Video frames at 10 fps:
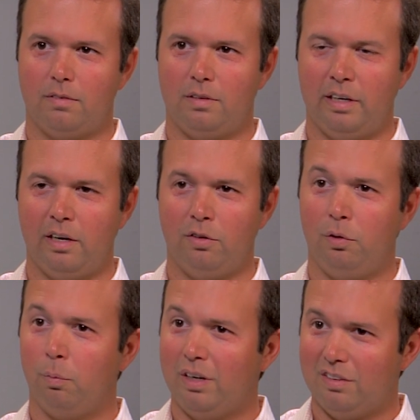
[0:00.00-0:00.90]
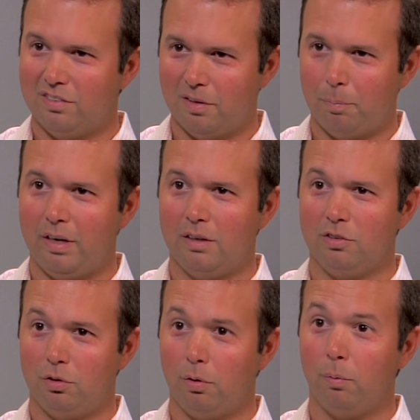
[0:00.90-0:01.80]
you know, you run into some
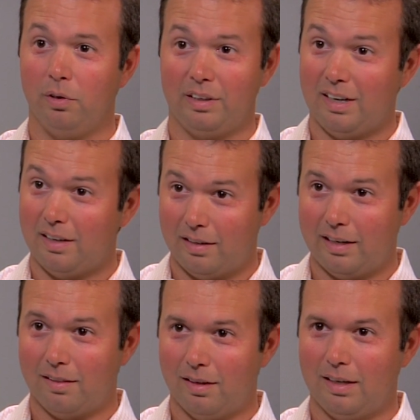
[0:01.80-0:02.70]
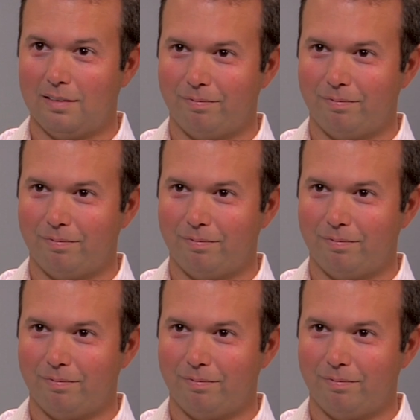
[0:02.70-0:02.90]
parents who are really kind of like that.